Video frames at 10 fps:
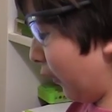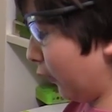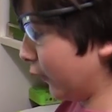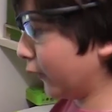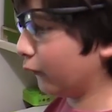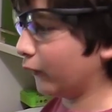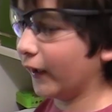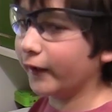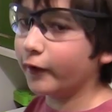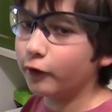all we
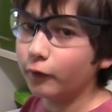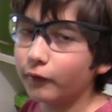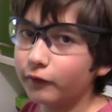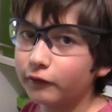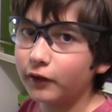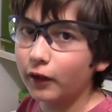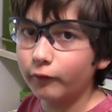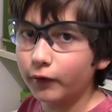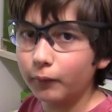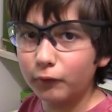had to do was
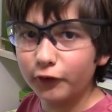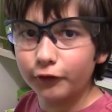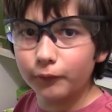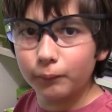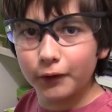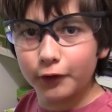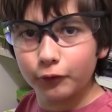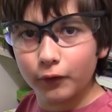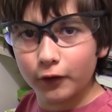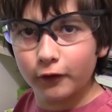cover them with the bleach
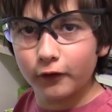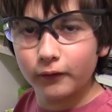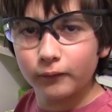water.